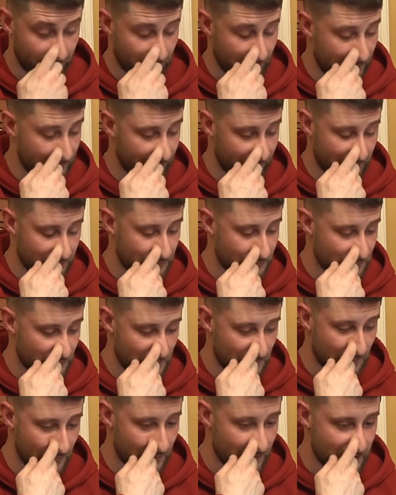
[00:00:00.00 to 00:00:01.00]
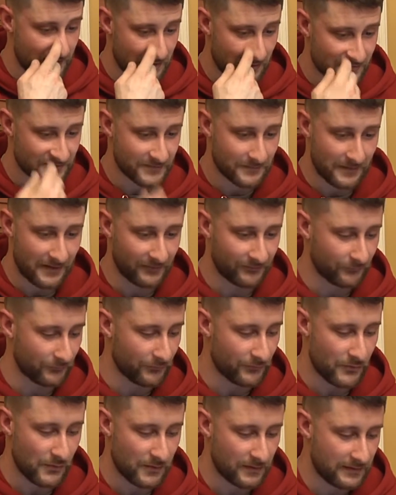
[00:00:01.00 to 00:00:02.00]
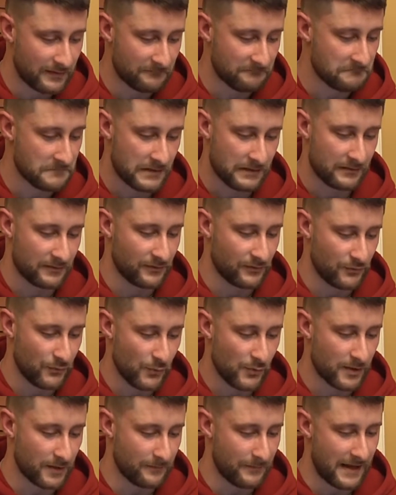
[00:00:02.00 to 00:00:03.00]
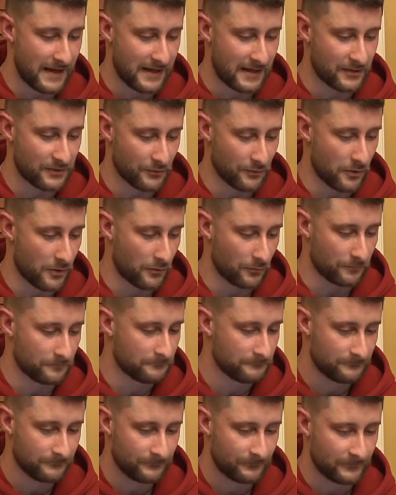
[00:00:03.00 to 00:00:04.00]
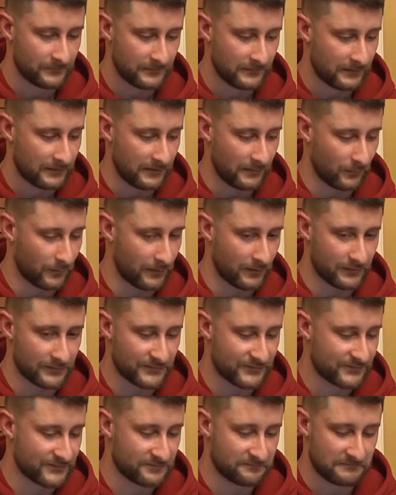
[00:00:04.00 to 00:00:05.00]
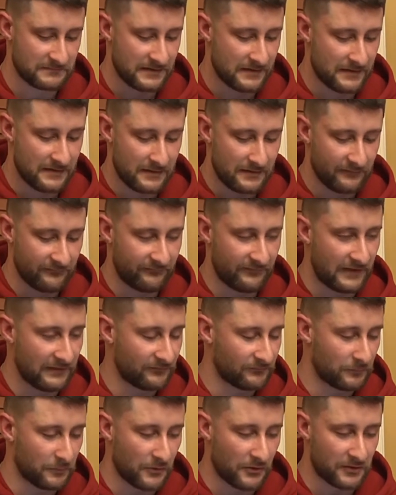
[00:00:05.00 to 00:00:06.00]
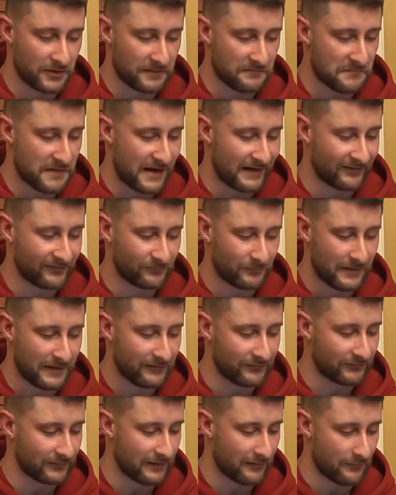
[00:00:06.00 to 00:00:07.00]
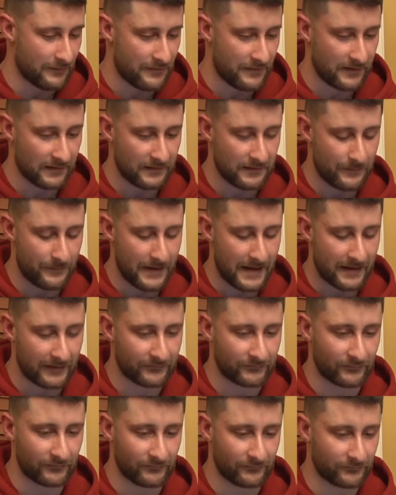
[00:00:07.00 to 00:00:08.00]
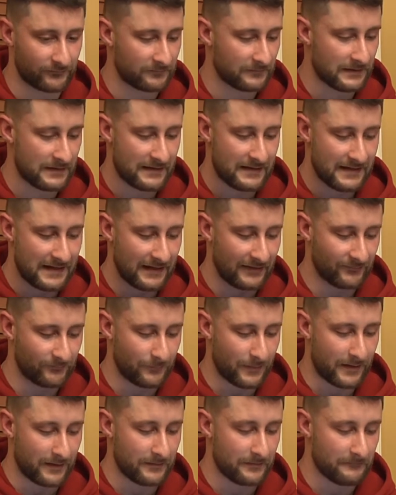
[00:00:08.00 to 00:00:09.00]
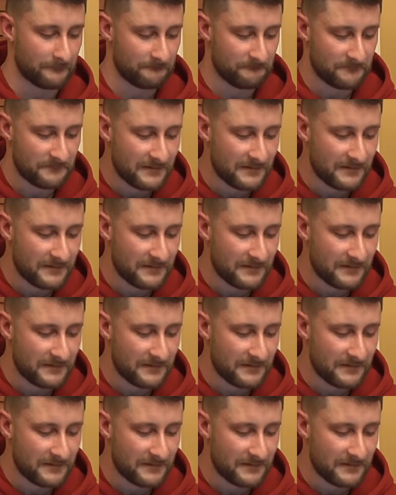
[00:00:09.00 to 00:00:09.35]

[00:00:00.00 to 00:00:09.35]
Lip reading: It's extremely customizable. You can make it your own. Whereas Facebook and MySpace and everything in the past it's been,